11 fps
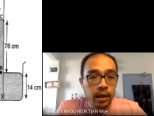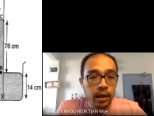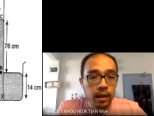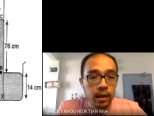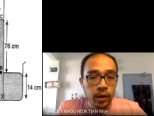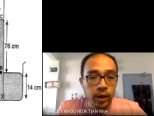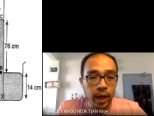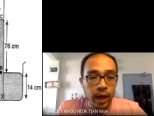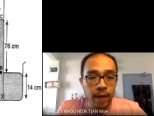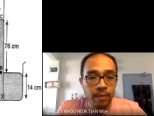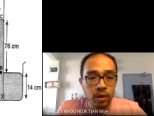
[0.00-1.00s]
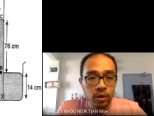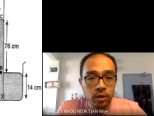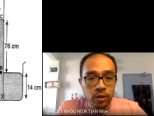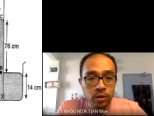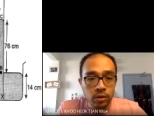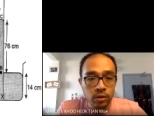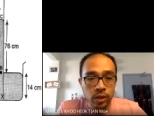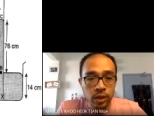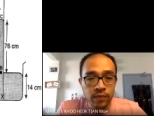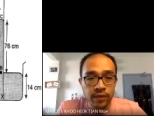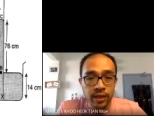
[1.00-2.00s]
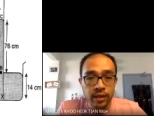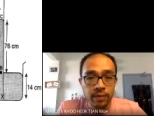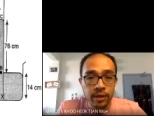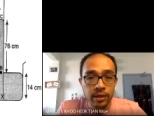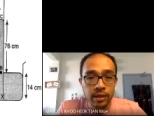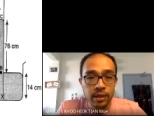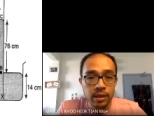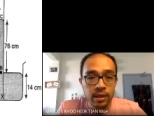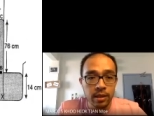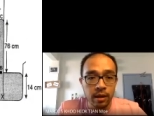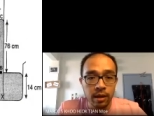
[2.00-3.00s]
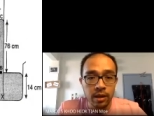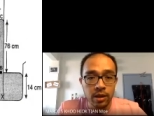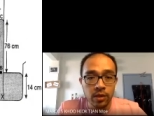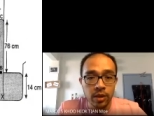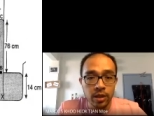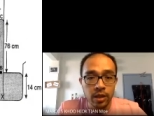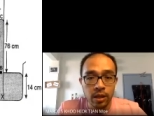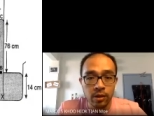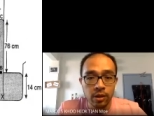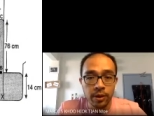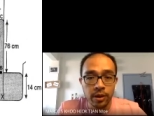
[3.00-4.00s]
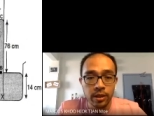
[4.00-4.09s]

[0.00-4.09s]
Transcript: Okay, I'm not going to do this first because this is calculation question. I'll talk about this